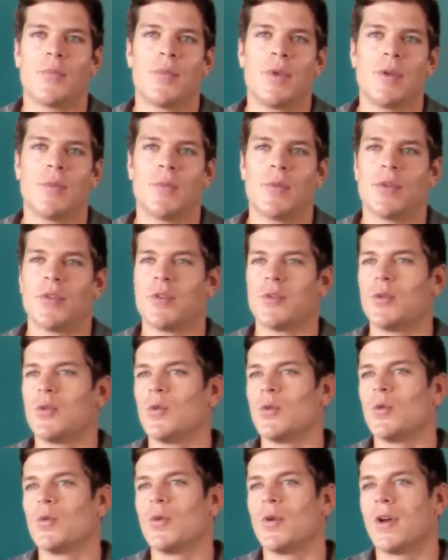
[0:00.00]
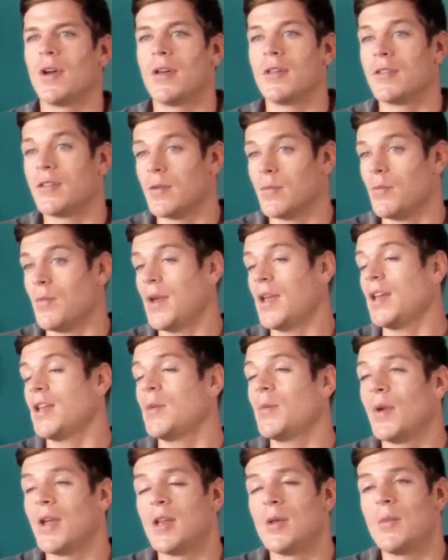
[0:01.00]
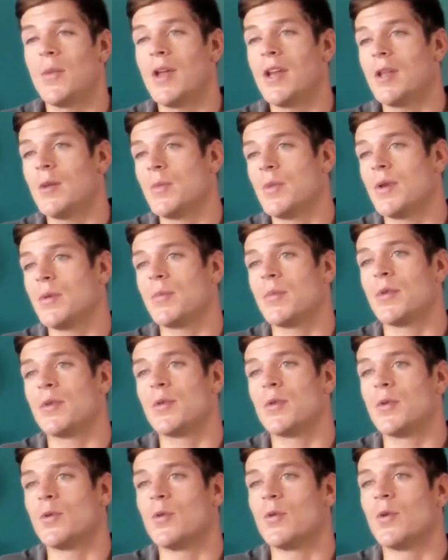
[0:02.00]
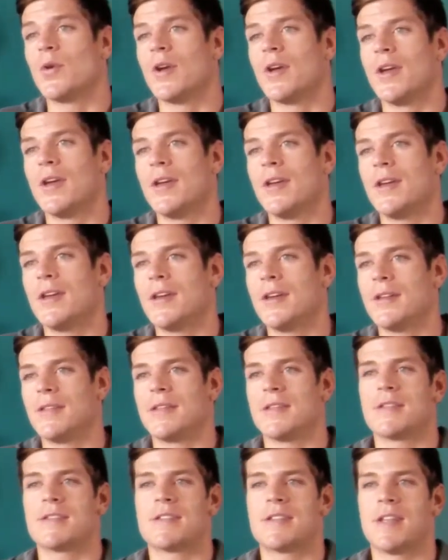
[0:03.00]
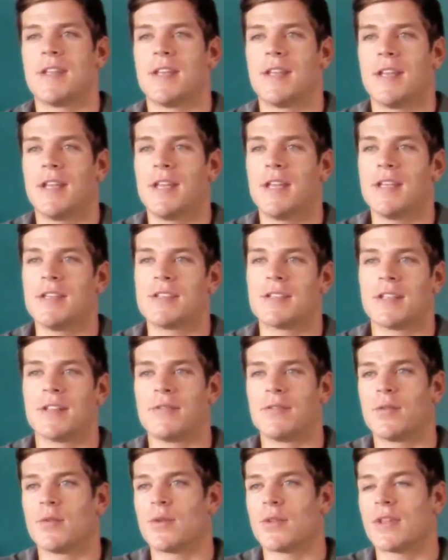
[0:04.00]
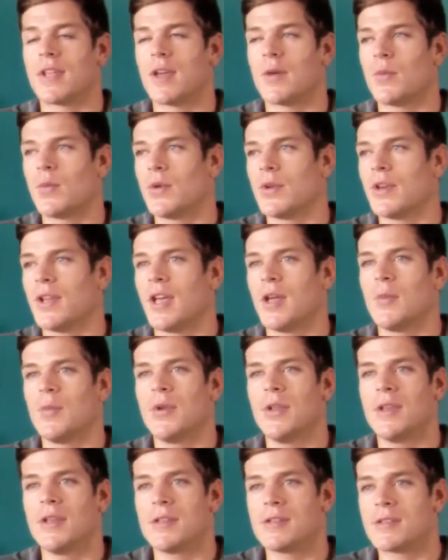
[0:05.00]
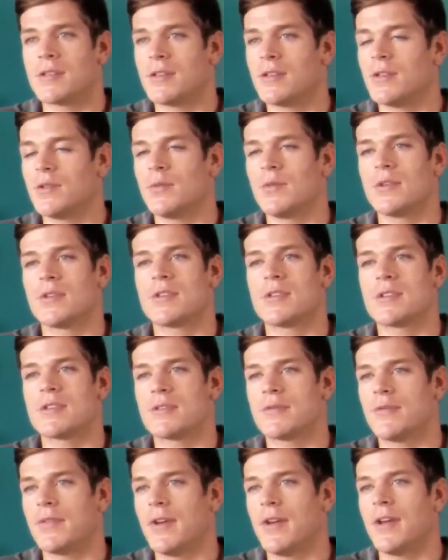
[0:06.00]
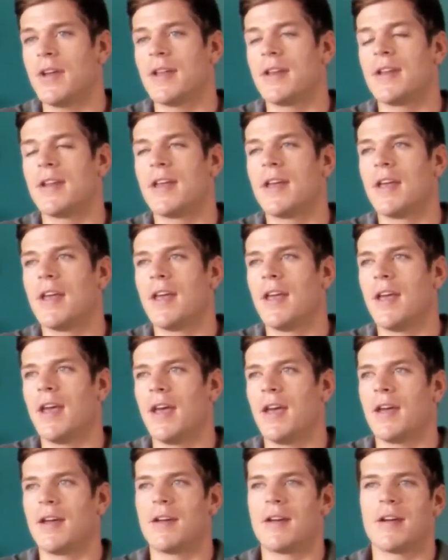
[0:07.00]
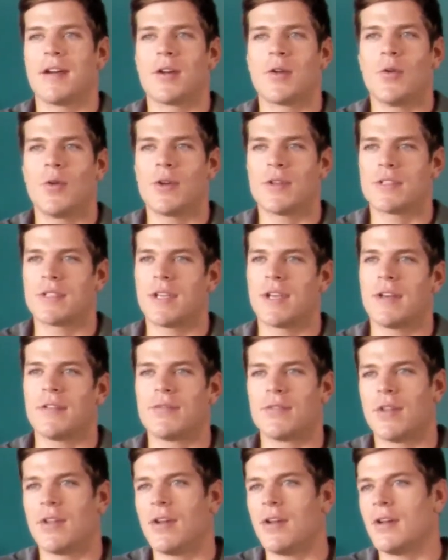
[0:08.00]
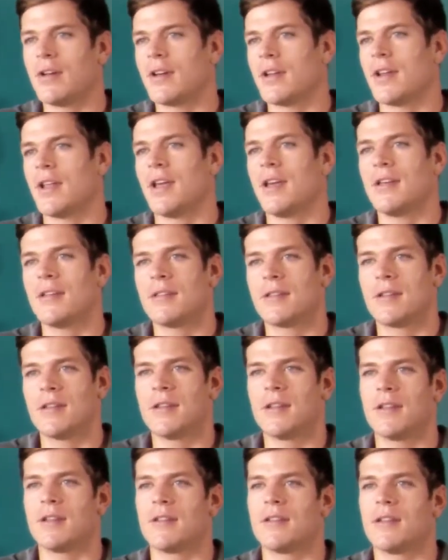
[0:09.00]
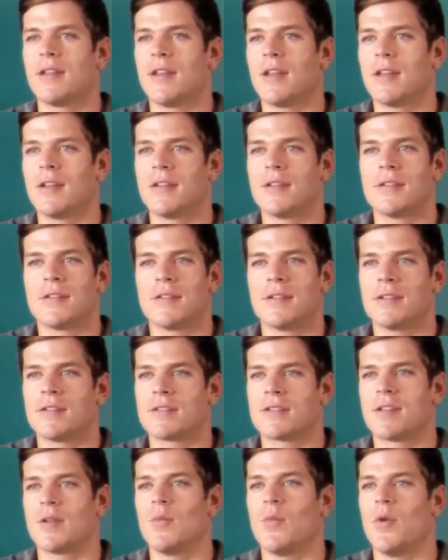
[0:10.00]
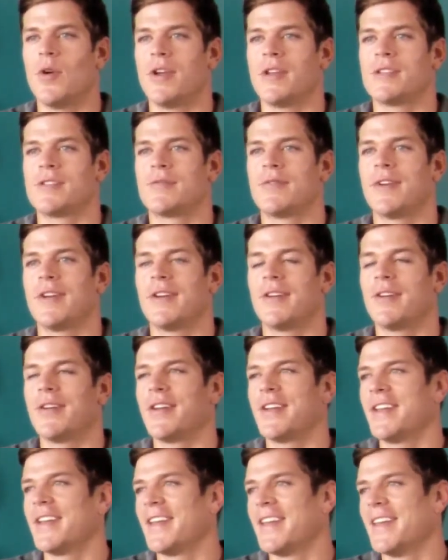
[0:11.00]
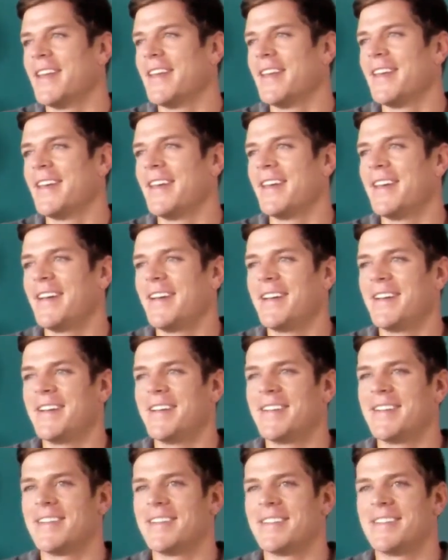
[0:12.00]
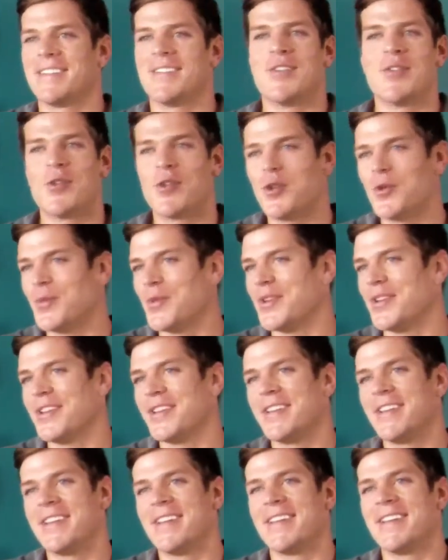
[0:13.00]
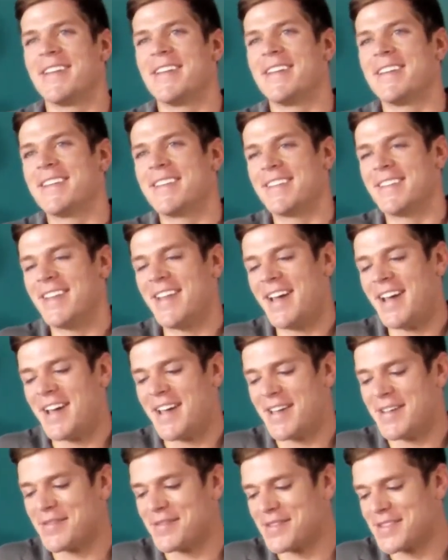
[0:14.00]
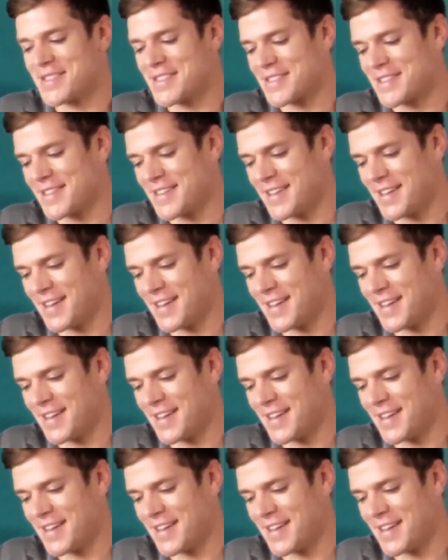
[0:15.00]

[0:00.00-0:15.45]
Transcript: people who, the many people who in this day and age living with type 1 diabetes are doing just fine, are going to have long and healthy and in some ways very normal lives